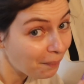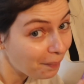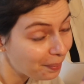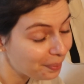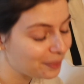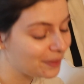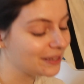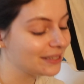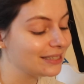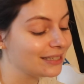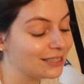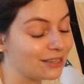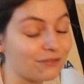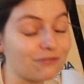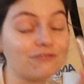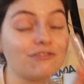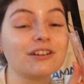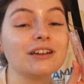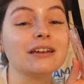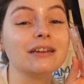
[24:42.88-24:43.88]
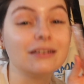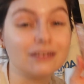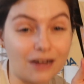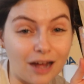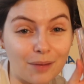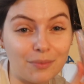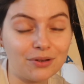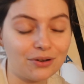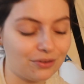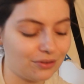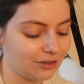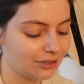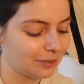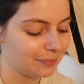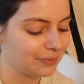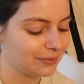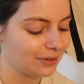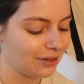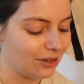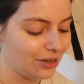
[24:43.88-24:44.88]
This is a phenomenal
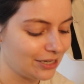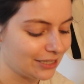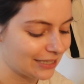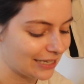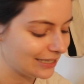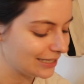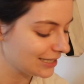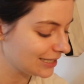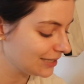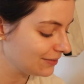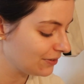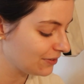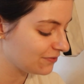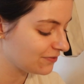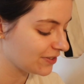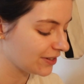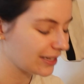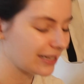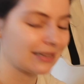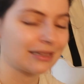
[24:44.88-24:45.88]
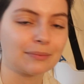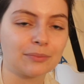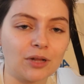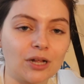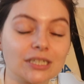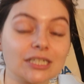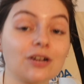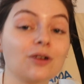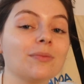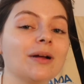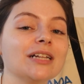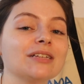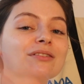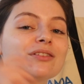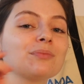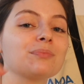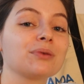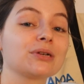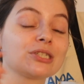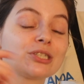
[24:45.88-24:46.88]
lip gloss. It doesn't even feel like a lip gloss. It reminds me
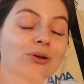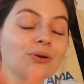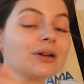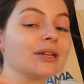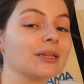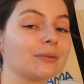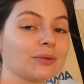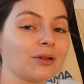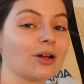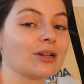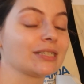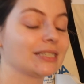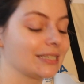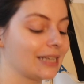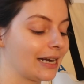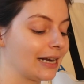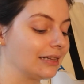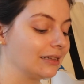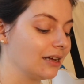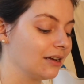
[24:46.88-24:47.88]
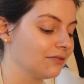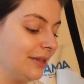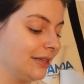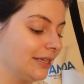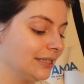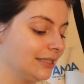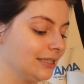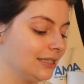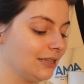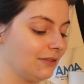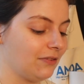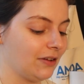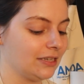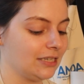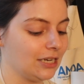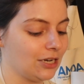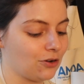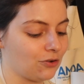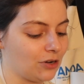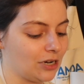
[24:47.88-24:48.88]
of the Persona lip glosses that I love. This is the
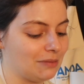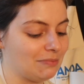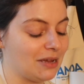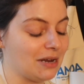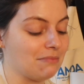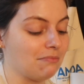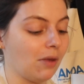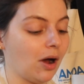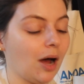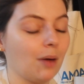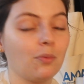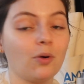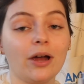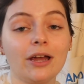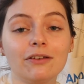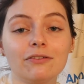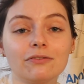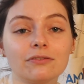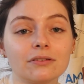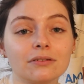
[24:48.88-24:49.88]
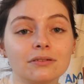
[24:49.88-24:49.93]
Fenty Cream in Mob Wife.